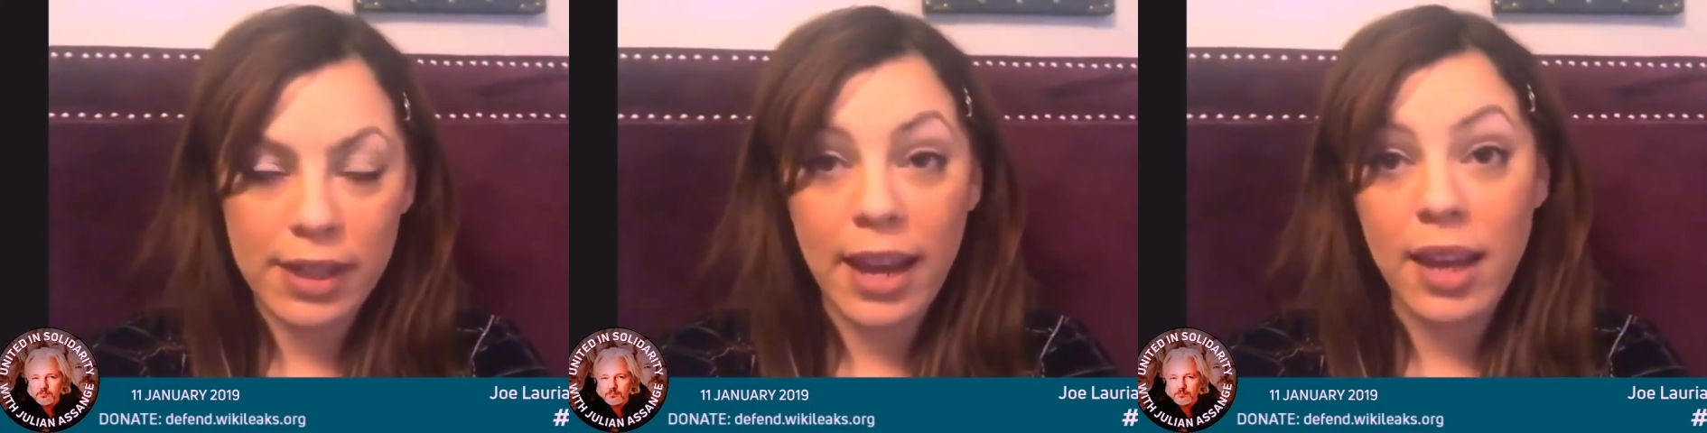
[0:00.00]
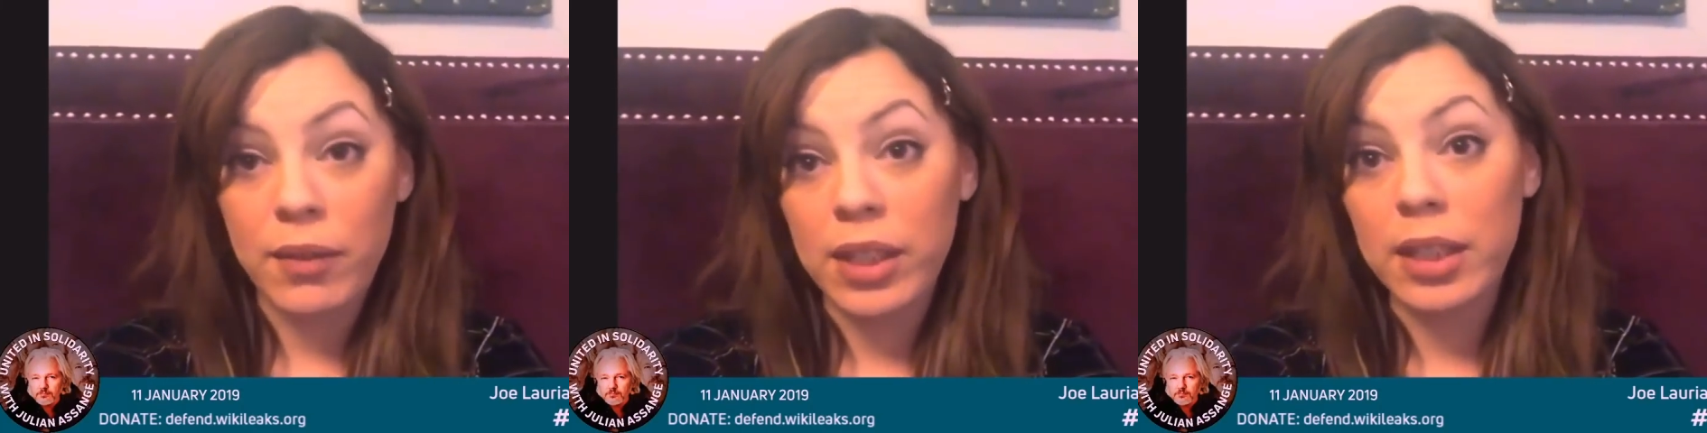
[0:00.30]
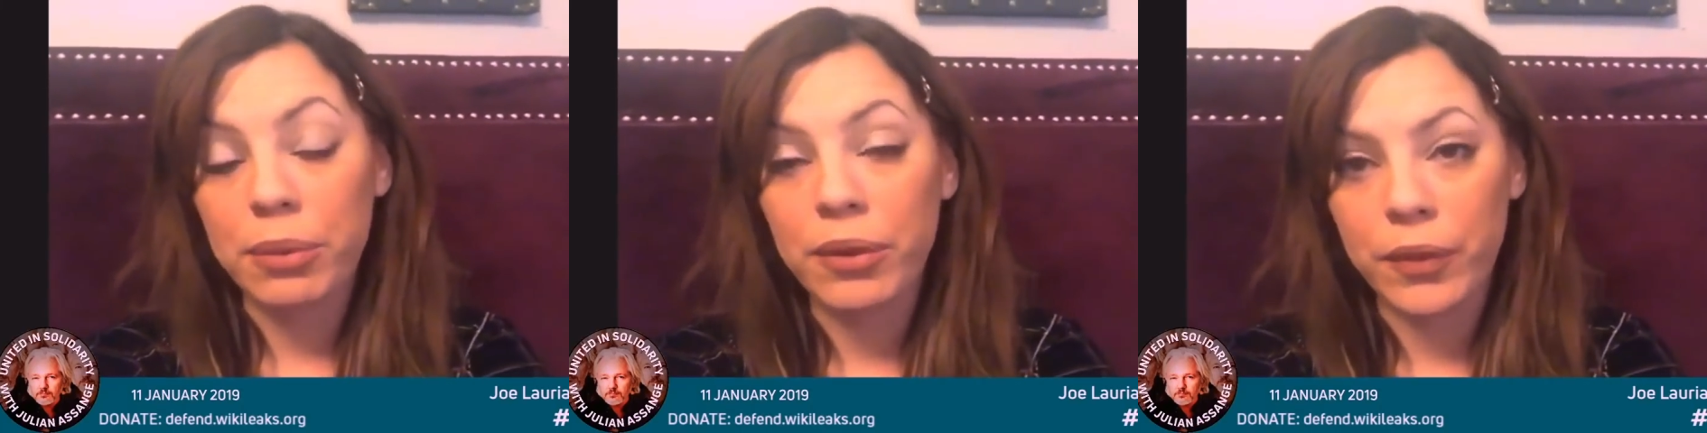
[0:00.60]
Speaker 1: having to get
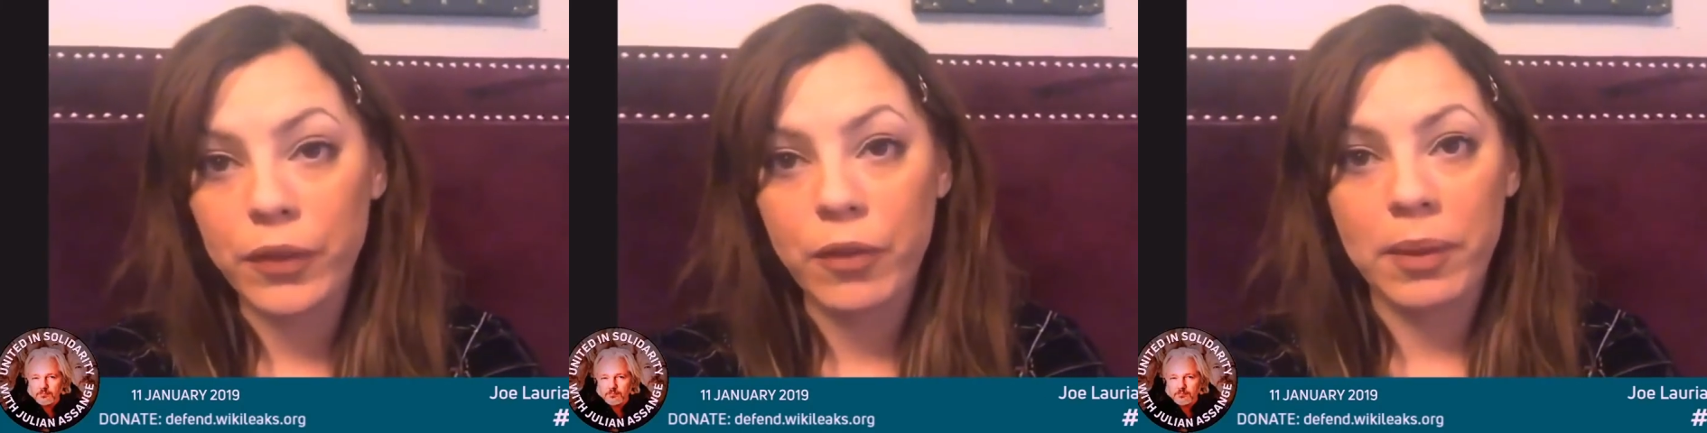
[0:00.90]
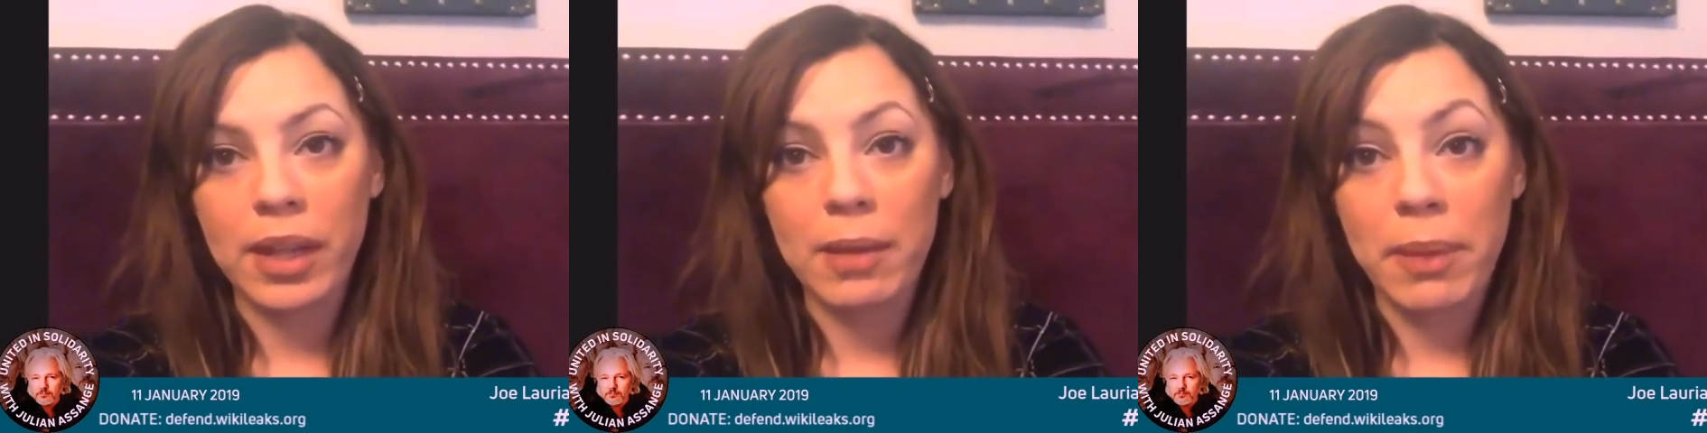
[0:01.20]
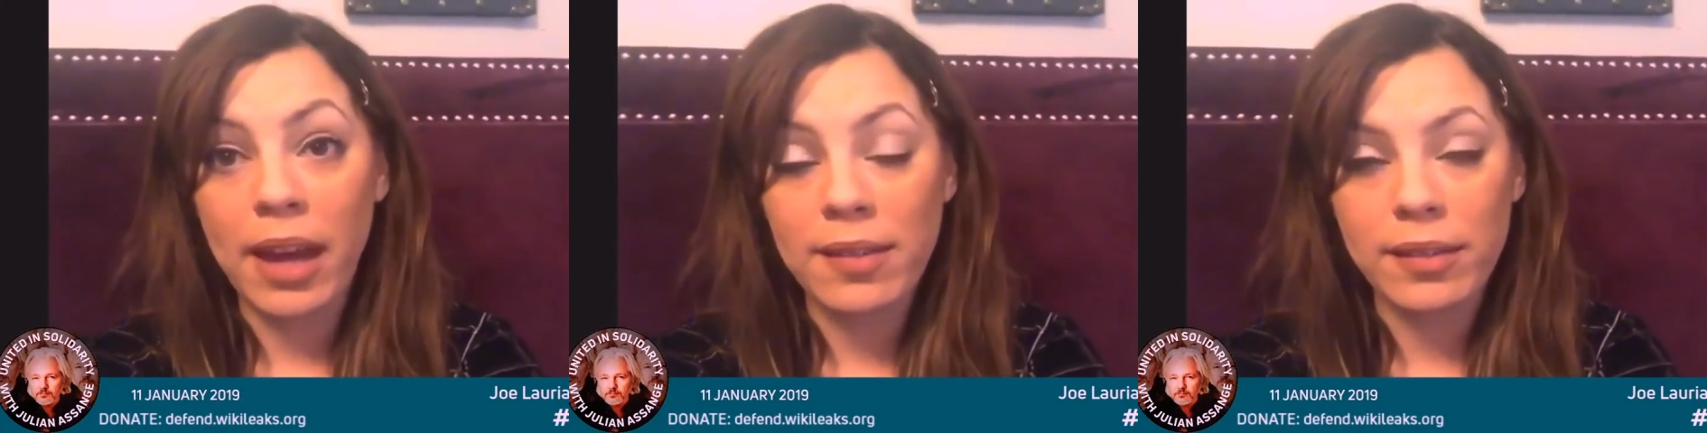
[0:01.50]
approval from the
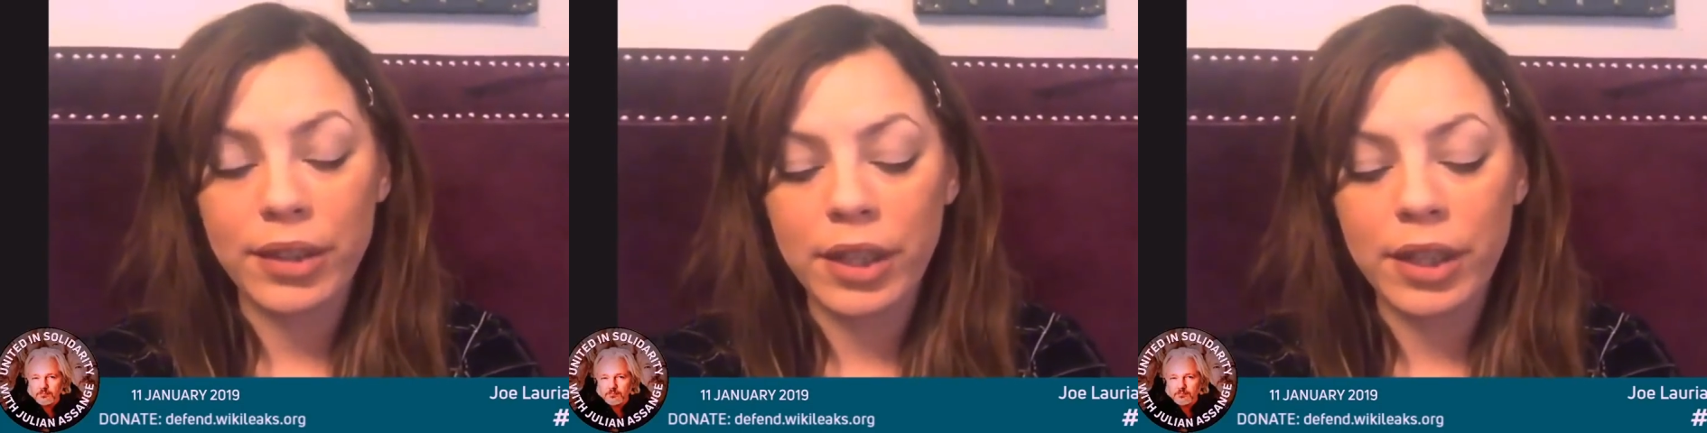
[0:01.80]
ambassador.